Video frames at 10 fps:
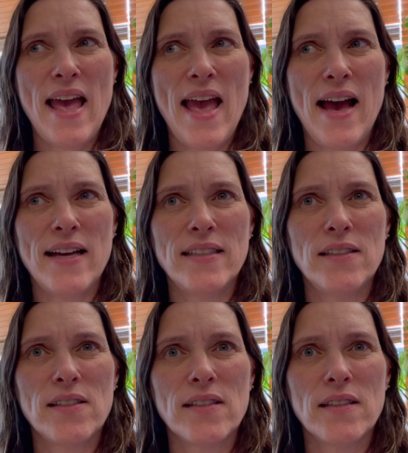
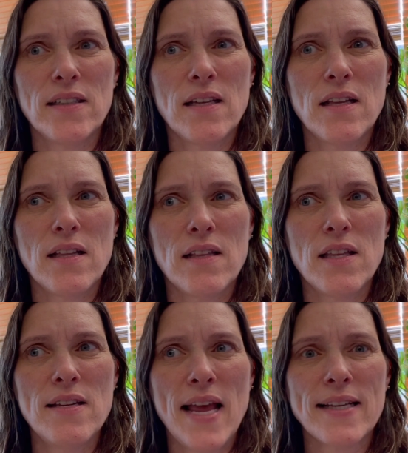and
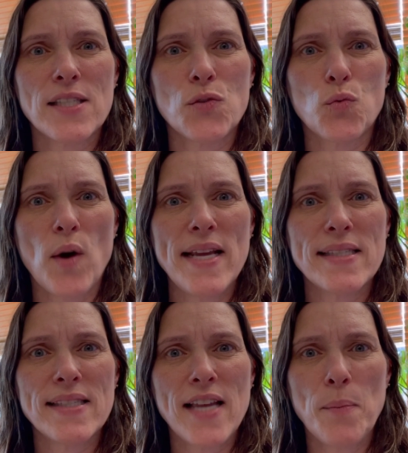the next right
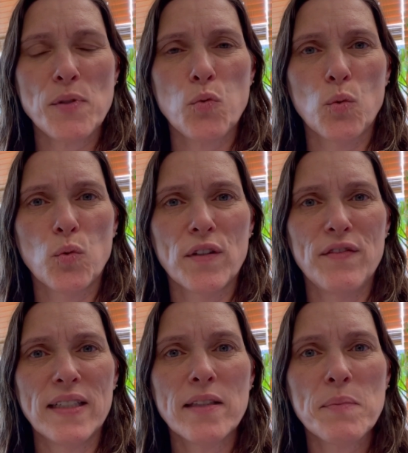steps will
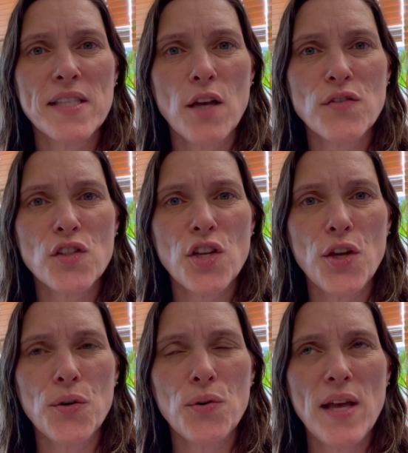reveal themselves to
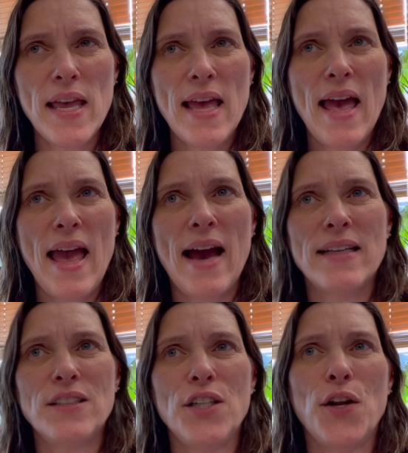you.
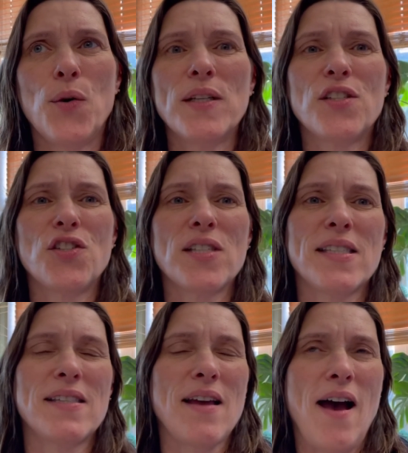And,
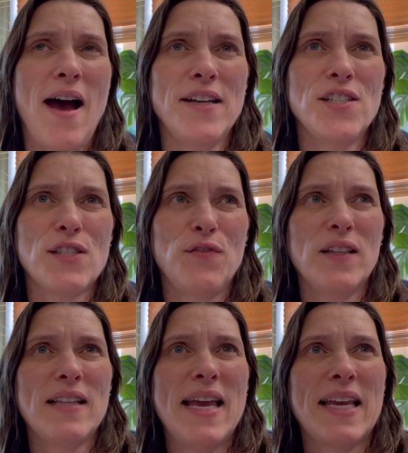I just
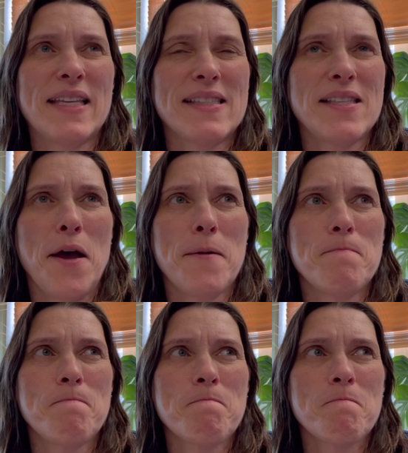feel like it's kind